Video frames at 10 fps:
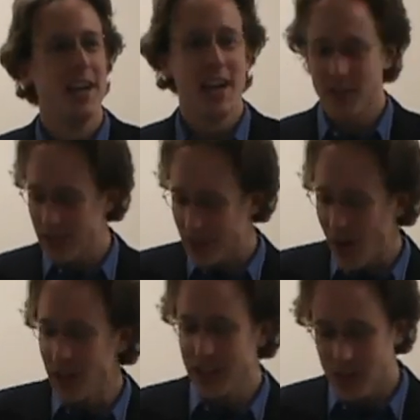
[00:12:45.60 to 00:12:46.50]
And our
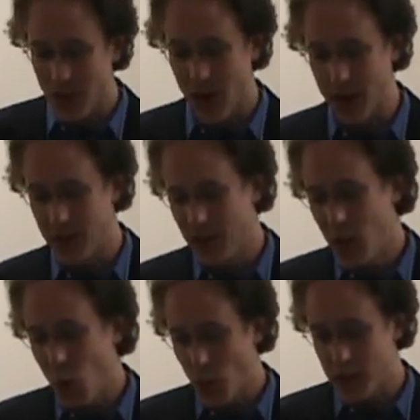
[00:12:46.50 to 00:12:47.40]
calling card
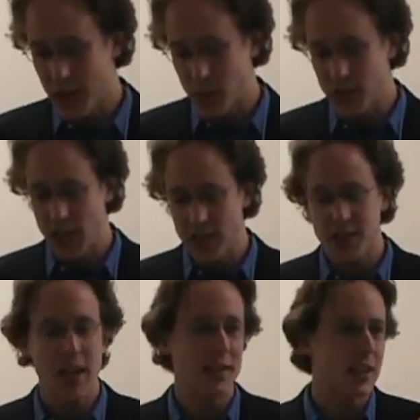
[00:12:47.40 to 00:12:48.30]
was that we
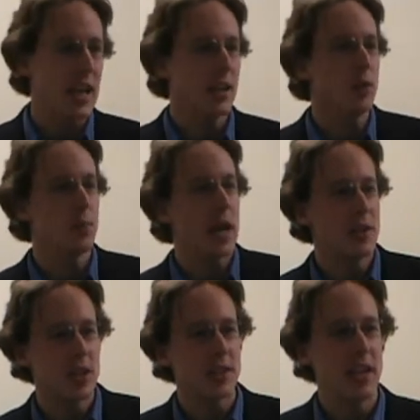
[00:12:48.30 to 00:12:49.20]
changed that thank you
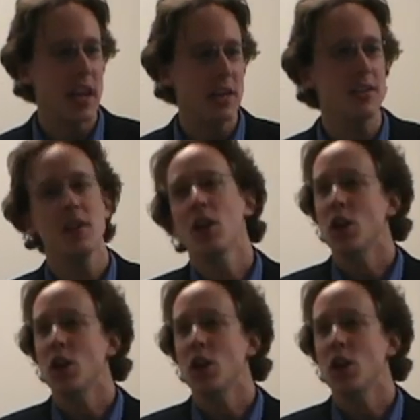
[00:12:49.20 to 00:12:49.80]
page at the end